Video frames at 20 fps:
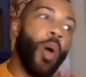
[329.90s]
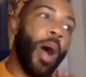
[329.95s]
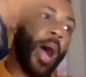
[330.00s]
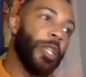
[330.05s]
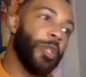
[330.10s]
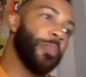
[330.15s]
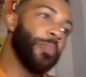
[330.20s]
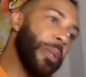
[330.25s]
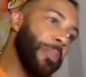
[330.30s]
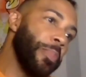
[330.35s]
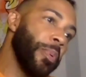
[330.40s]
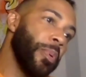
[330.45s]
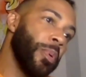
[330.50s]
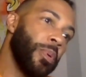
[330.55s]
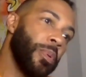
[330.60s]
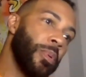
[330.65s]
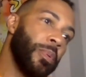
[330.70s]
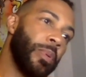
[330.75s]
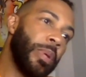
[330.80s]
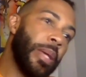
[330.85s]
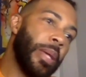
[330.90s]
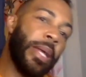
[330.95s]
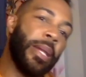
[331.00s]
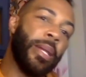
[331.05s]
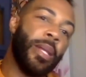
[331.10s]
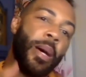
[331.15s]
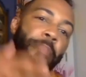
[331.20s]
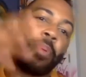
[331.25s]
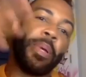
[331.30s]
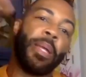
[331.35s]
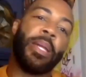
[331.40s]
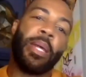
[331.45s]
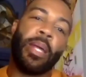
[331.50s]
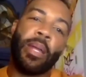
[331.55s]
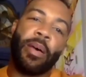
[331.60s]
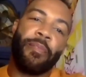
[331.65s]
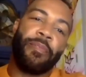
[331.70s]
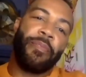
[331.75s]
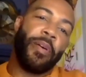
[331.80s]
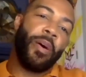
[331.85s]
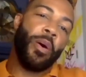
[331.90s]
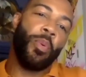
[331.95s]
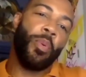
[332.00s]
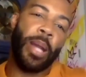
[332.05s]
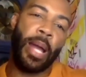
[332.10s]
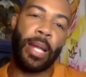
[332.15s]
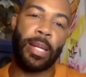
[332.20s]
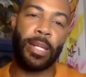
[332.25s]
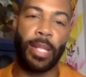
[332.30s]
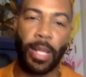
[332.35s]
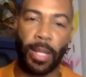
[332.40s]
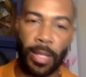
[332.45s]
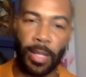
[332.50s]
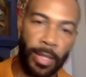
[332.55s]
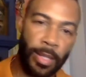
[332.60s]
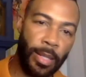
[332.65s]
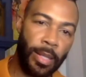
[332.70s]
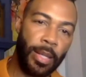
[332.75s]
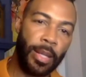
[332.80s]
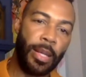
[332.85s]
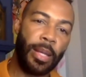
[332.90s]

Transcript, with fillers: watch people end up in the N F L when I didn't,